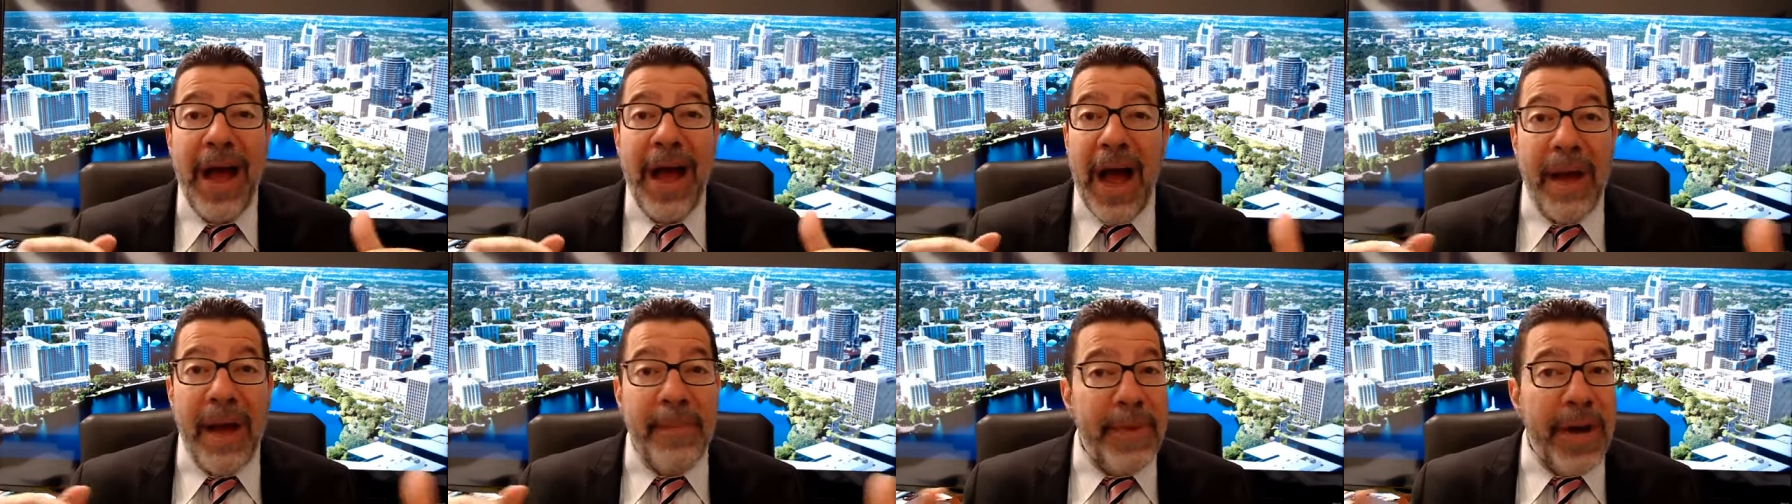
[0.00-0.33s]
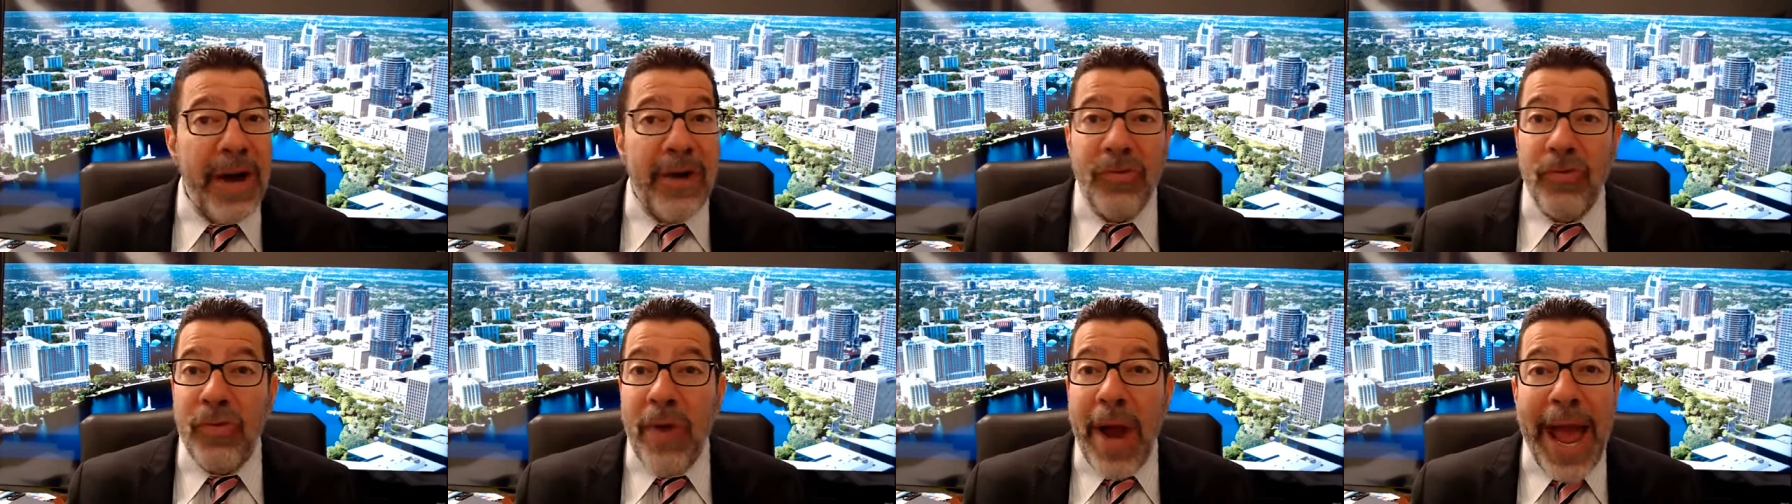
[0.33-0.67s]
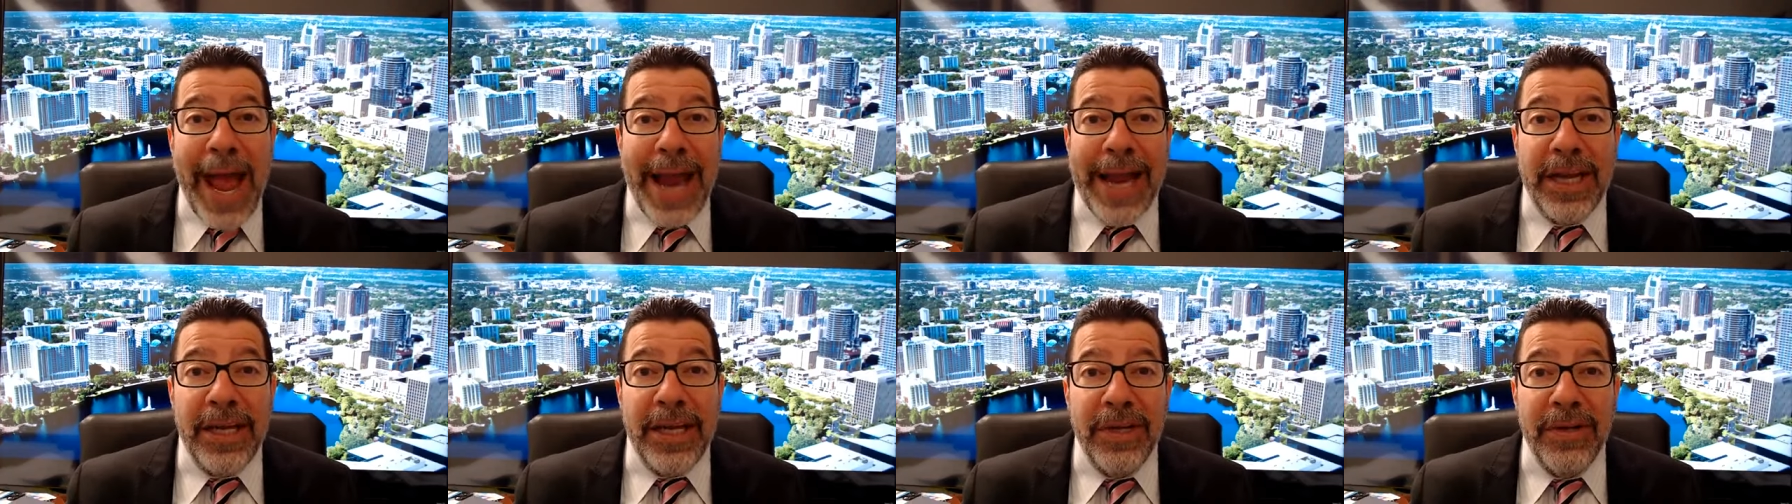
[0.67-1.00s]
I'm not
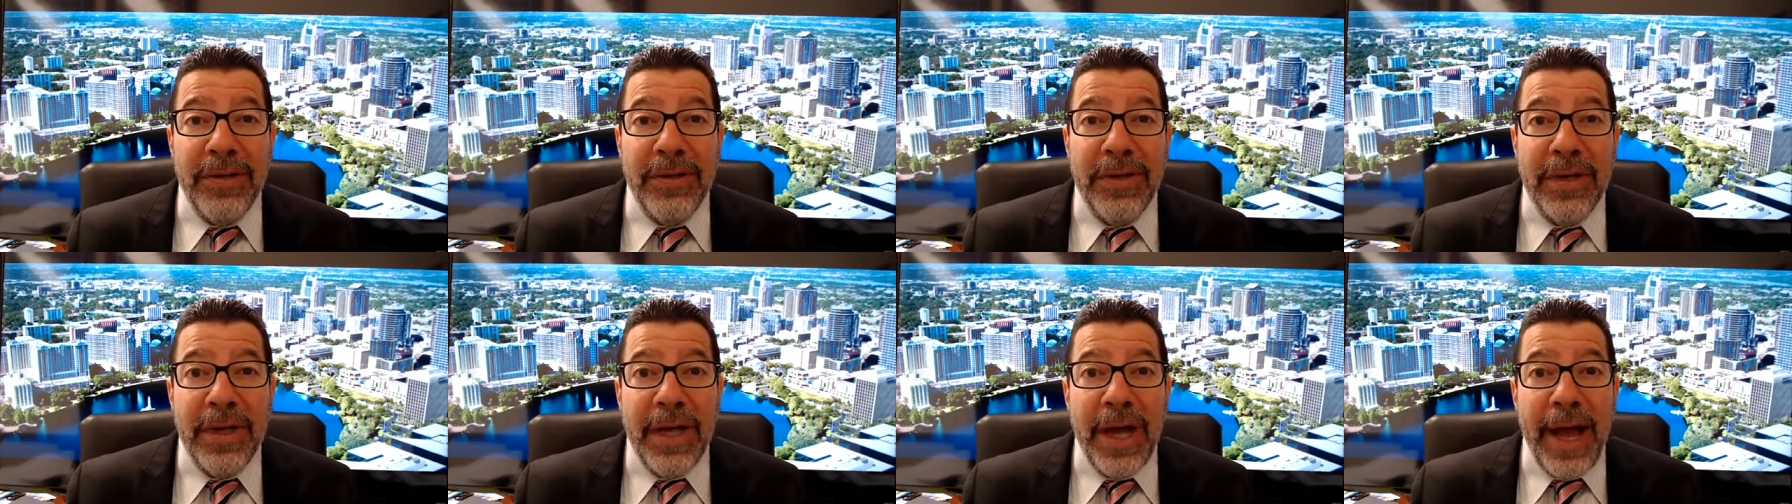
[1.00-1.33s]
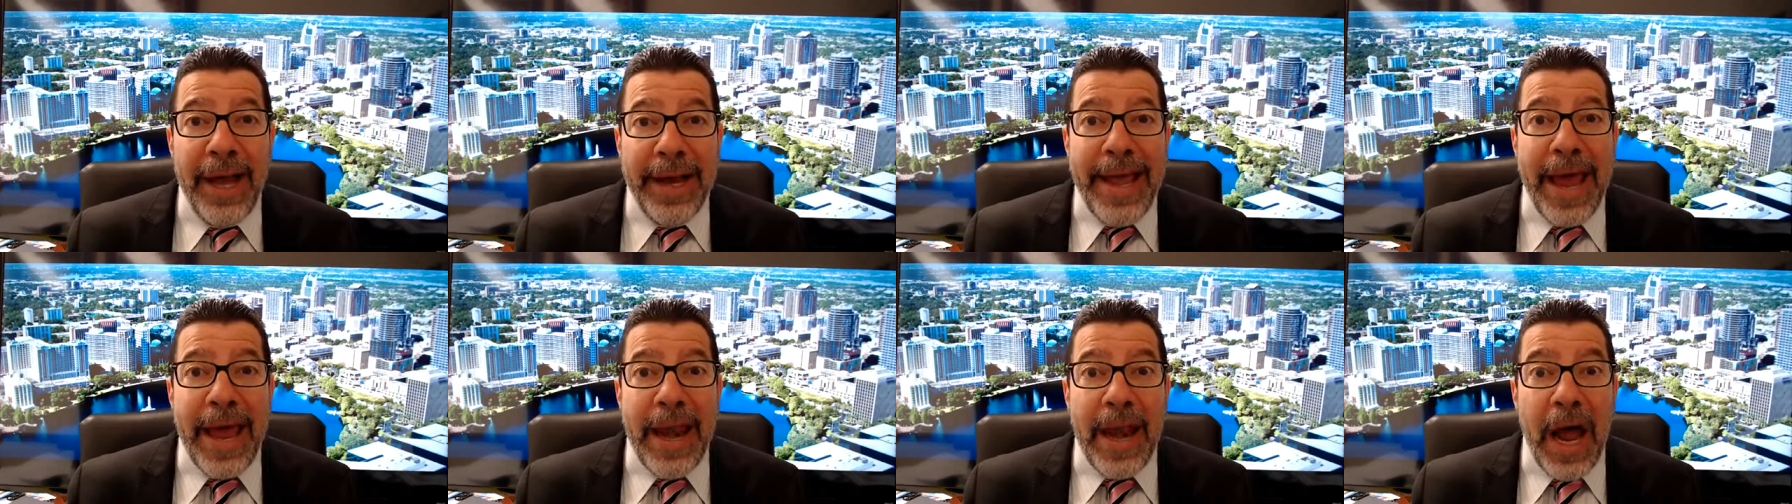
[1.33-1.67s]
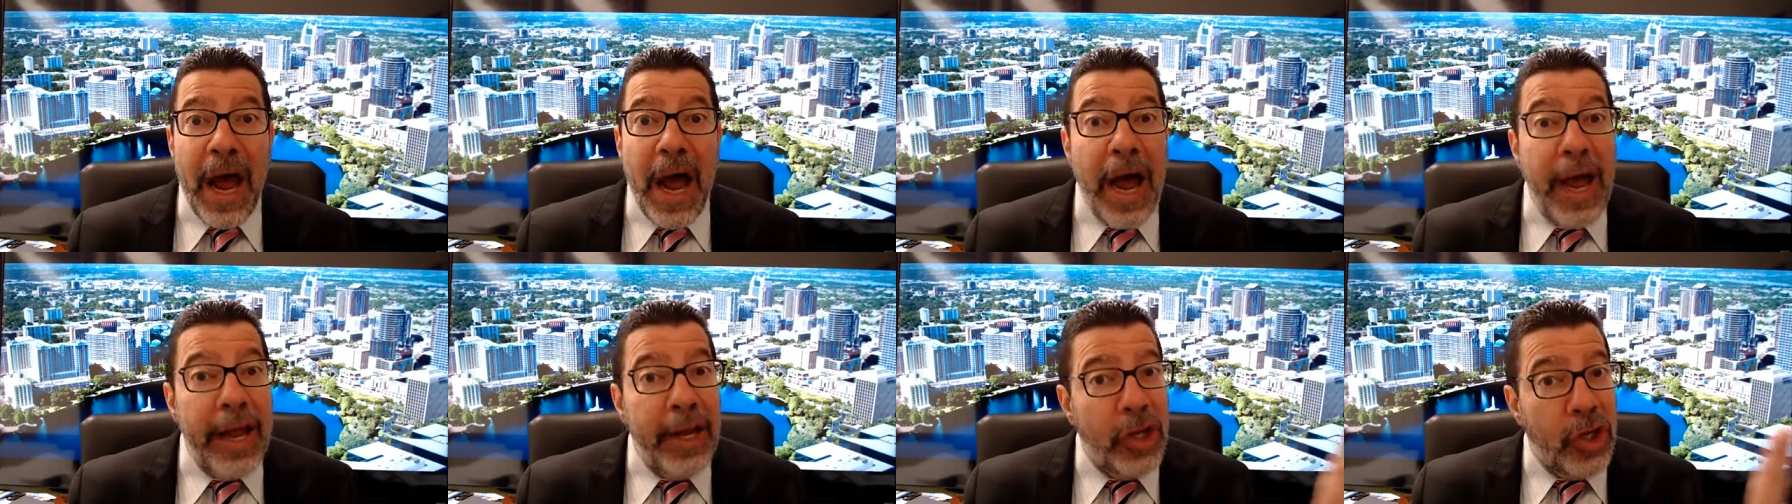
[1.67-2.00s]
ragging you. Again,
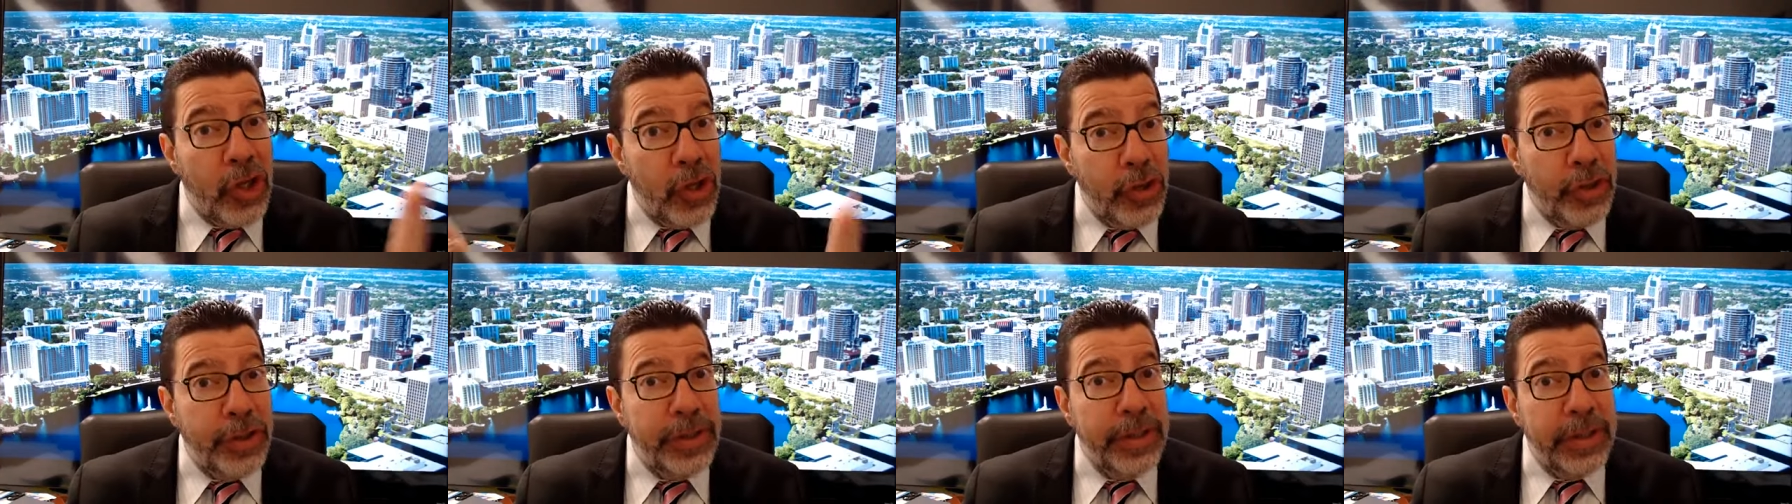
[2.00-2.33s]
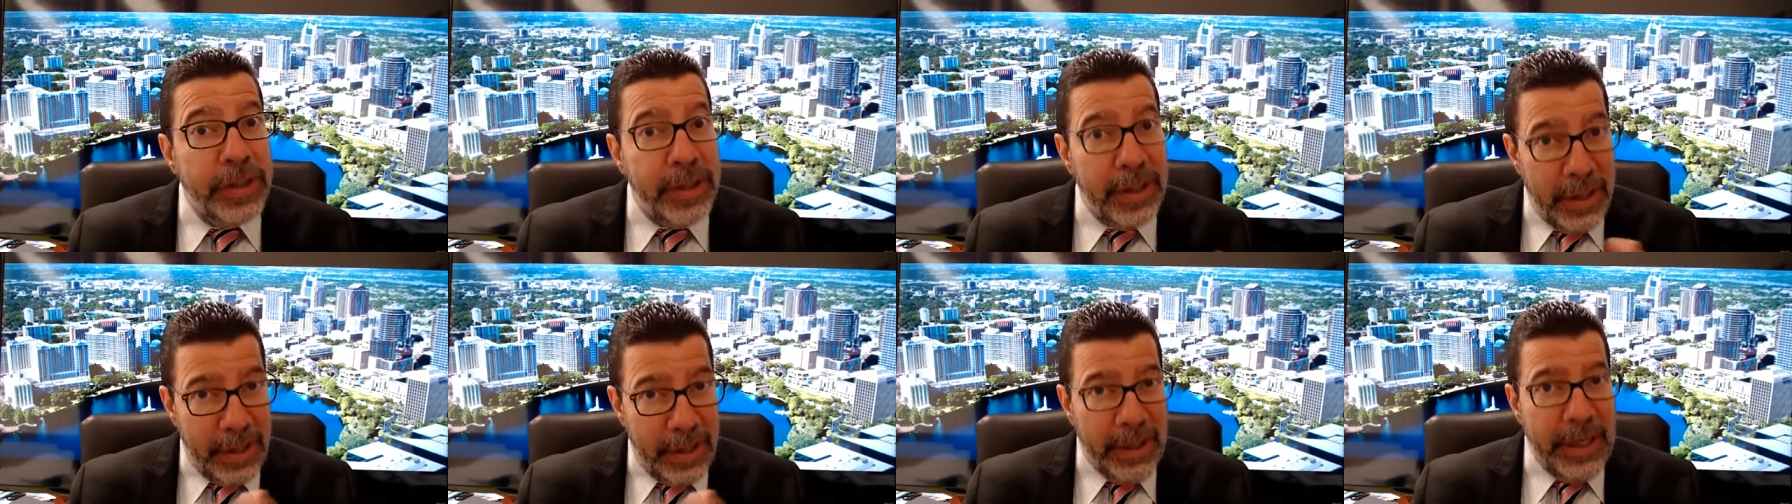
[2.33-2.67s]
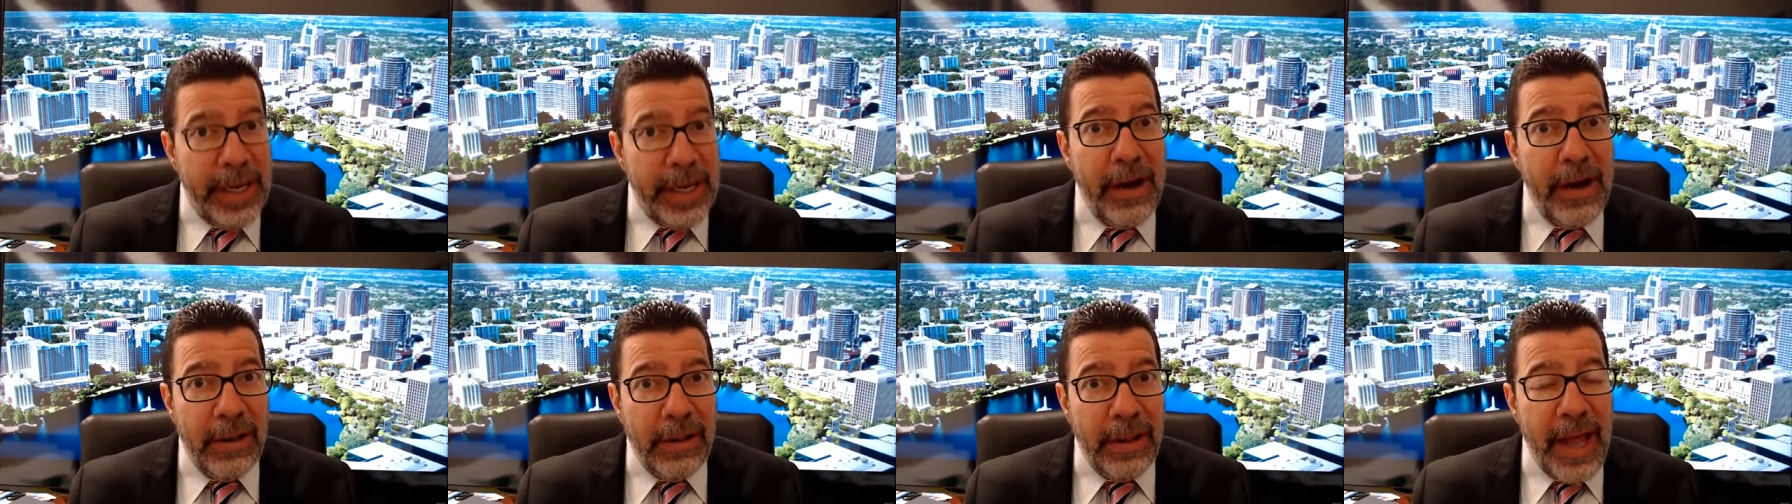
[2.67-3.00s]
I couldn't
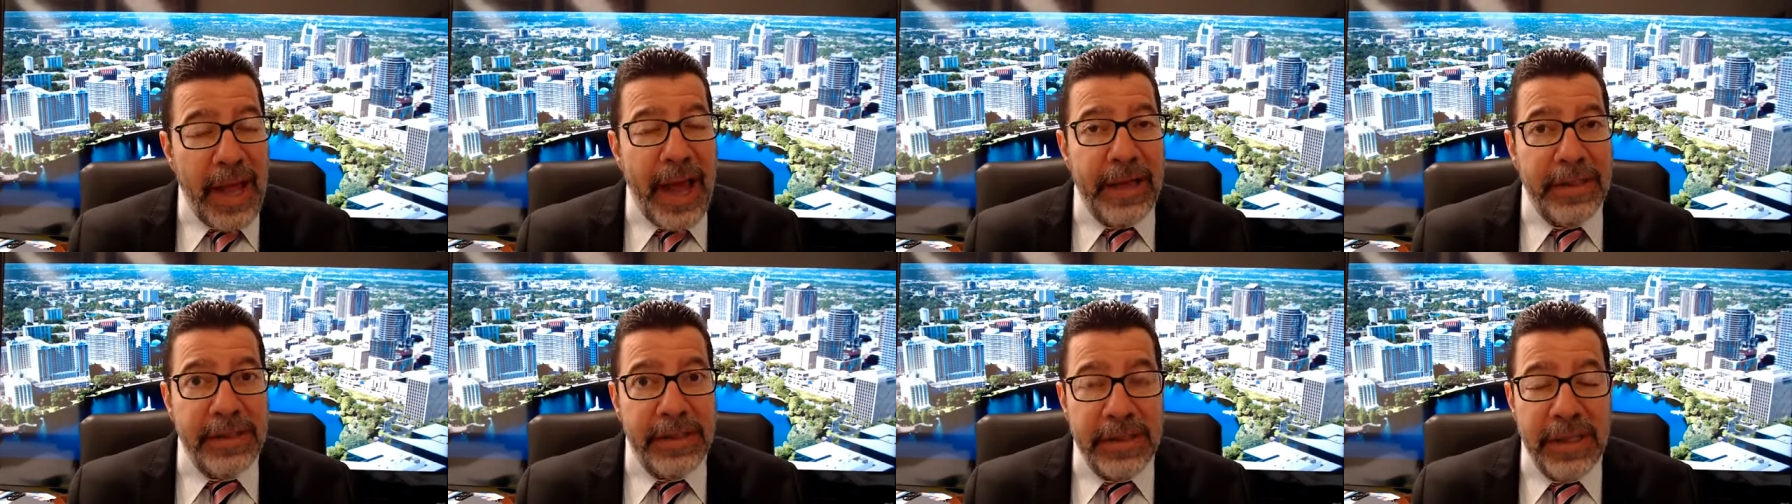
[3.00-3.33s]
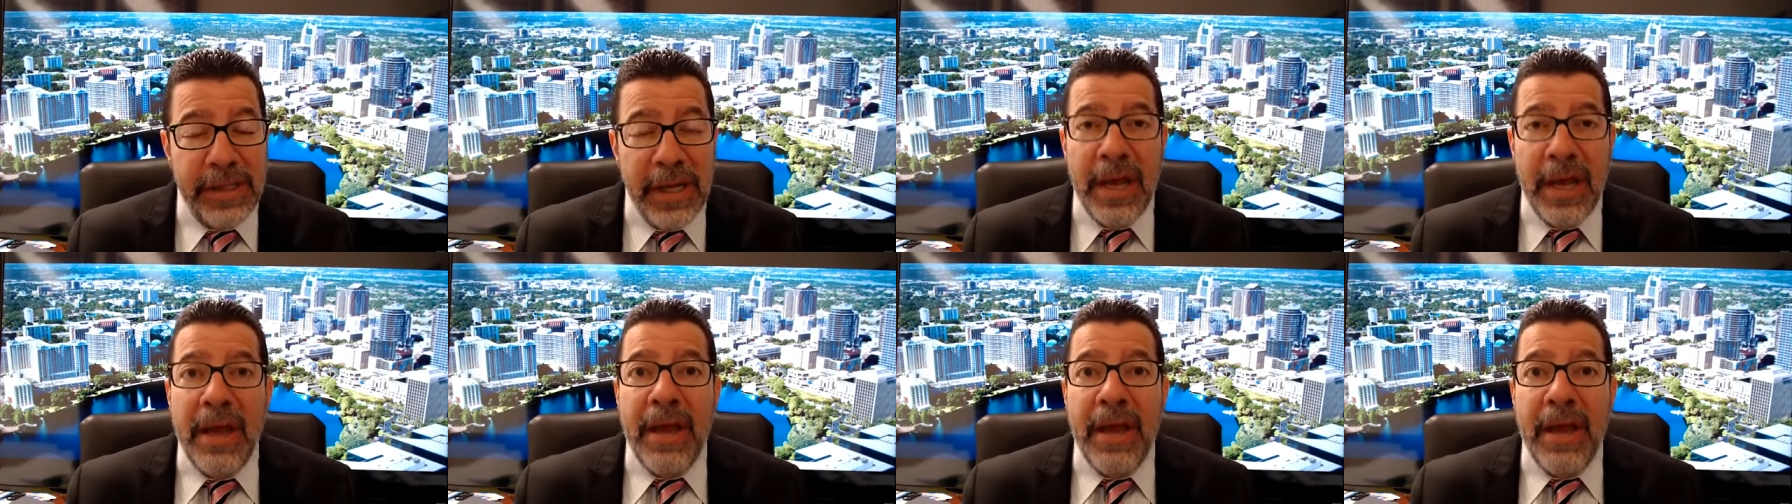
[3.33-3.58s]
care less.